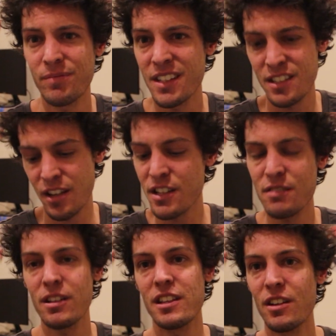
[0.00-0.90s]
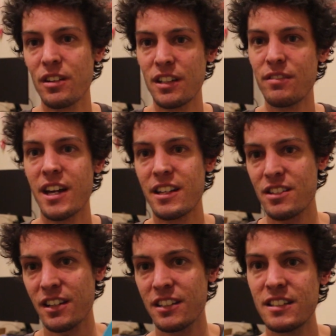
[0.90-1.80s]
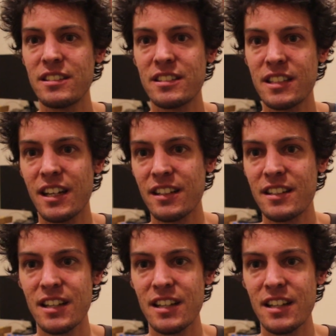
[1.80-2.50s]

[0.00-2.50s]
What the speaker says: Is really the only advantage I could see out of this.